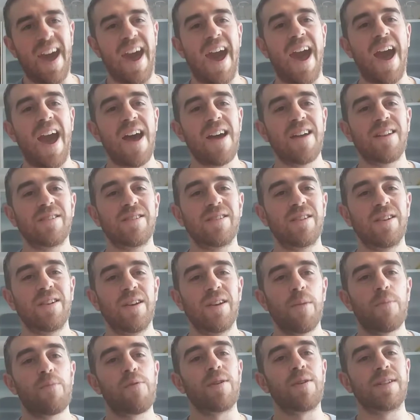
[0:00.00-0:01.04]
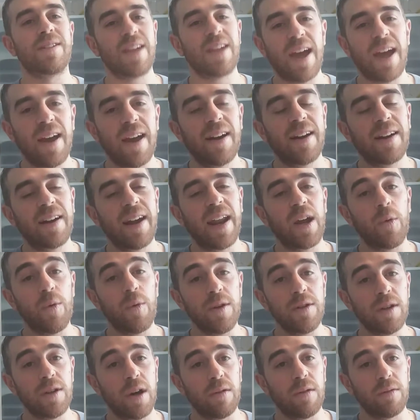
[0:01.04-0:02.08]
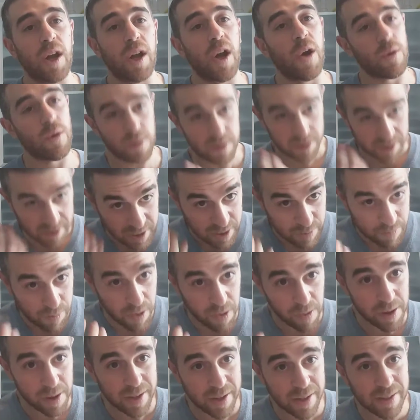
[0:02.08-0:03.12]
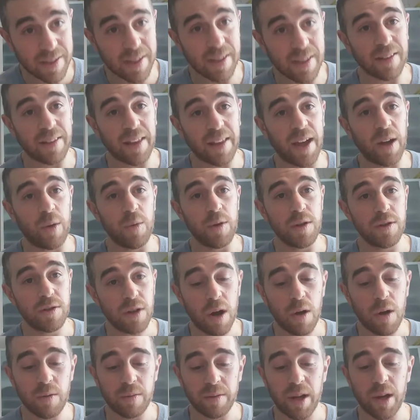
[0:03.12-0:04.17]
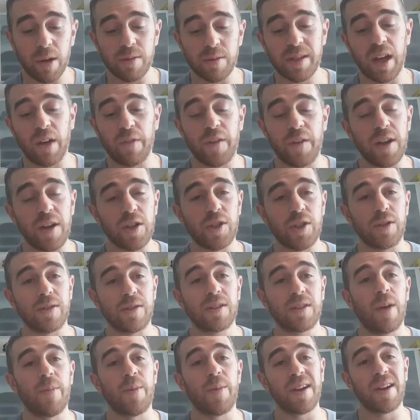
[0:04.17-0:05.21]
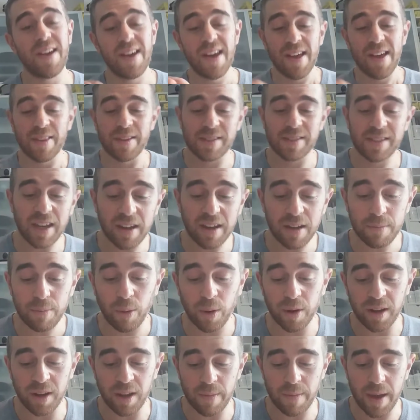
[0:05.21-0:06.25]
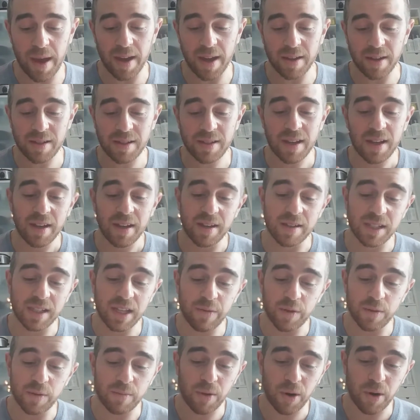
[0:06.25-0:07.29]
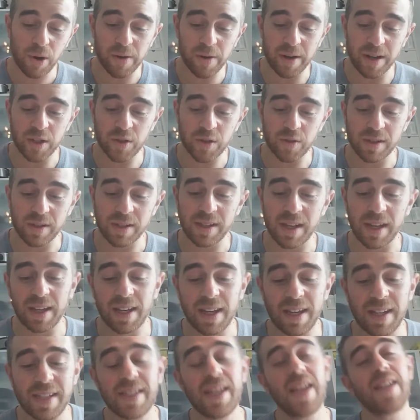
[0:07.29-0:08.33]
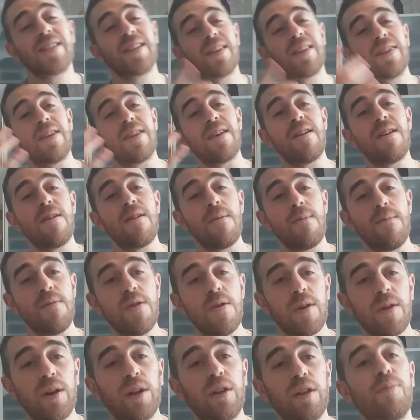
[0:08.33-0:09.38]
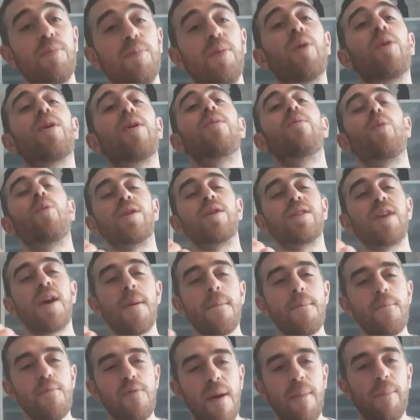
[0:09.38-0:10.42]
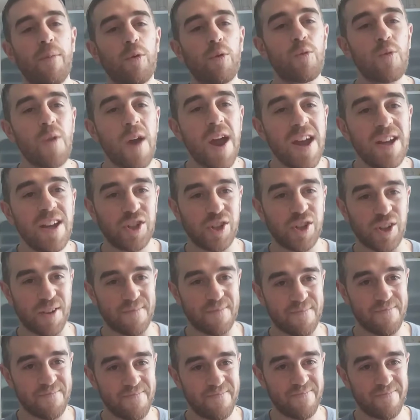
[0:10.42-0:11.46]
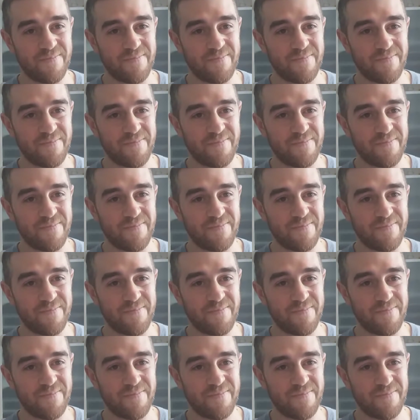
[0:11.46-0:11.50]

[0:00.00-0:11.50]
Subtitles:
and pretend like we don't know, or experience it like we don't know salvation is coming. The second point he makes is even more interesting. He says that the miracle of Purim was preparation